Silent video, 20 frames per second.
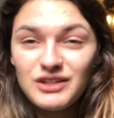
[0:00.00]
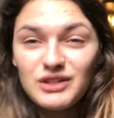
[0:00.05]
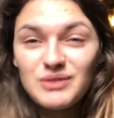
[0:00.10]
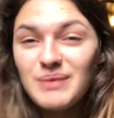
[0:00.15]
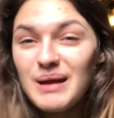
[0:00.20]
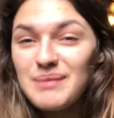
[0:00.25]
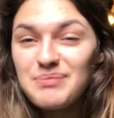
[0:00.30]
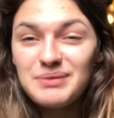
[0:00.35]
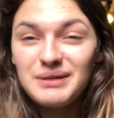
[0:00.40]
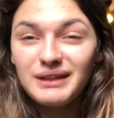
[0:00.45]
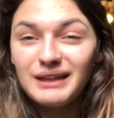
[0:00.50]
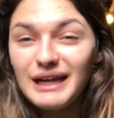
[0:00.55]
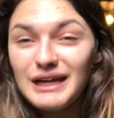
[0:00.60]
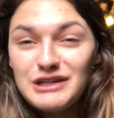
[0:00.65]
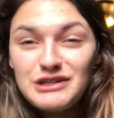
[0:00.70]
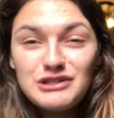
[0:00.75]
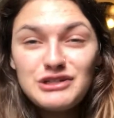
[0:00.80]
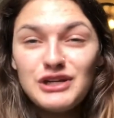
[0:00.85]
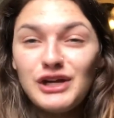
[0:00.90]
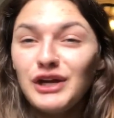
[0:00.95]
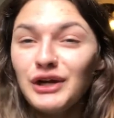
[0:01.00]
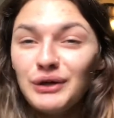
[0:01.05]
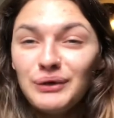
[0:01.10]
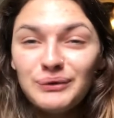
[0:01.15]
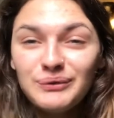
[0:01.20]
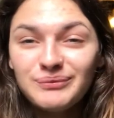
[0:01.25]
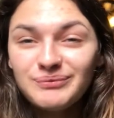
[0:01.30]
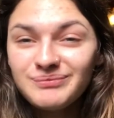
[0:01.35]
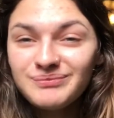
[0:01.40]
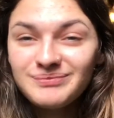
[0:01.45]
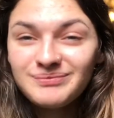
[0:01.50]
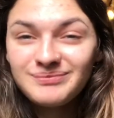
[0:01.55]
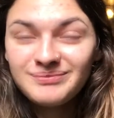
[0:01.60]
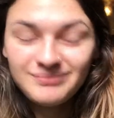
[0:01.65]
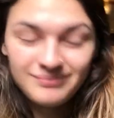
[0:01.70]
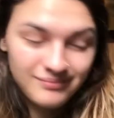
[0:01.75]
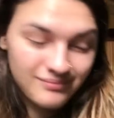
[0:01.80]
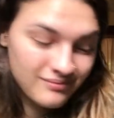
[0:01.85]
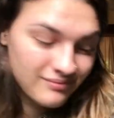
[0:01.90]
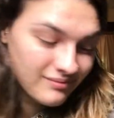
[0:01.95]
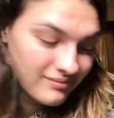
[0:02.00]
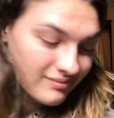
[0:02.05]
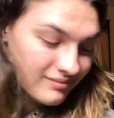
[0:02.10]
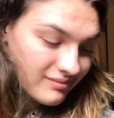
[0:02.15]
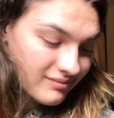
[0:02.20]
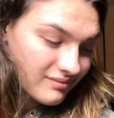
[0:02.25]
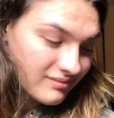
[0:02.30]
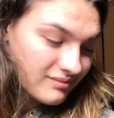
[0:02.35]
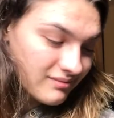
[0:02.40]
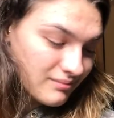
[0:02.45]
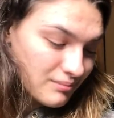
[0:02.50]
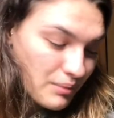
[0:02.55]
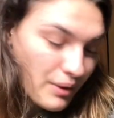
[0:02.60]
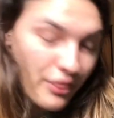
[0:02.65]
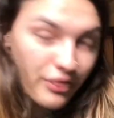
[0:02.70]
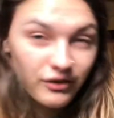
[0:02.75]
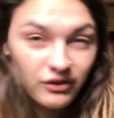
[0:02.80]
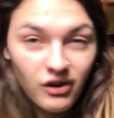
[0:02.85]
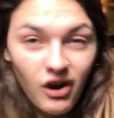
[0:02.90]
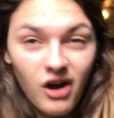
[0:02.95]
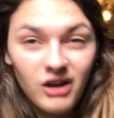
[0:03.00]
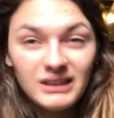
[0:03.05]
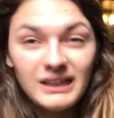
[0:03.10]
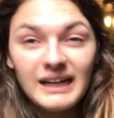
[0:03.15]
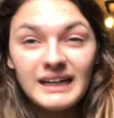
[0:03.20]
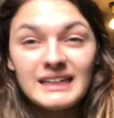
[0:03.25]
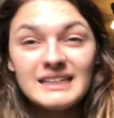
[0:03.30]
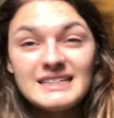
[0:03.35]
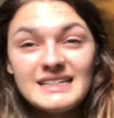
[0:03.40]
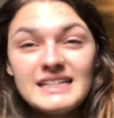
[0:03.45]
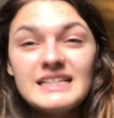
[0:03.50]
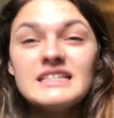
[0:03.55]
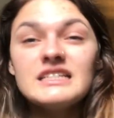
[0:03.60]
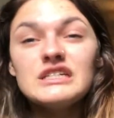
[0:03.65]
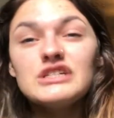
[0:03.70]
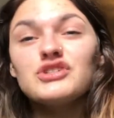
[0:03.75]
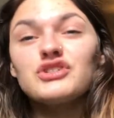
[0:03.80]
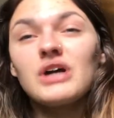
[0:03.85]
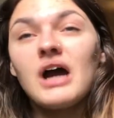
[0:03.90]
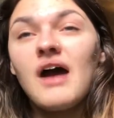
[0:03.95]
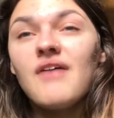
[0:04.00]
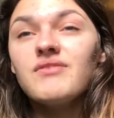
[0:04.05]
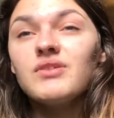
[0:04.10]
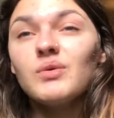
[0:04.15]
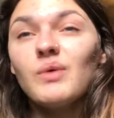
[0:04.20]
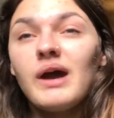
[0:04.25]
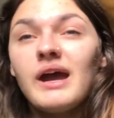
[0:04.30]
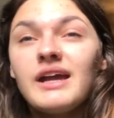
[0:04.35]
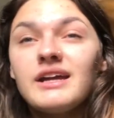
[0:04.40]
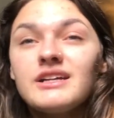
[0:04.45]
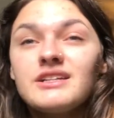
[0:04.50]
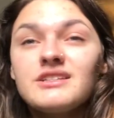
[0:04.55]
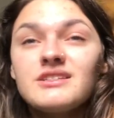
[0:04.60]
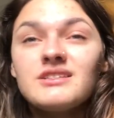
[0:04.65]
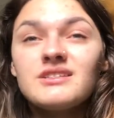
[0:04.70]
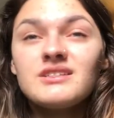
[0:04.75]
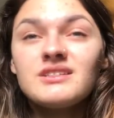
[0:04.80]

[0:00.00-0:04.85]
there might be like 2, but they're all like a decent drive away.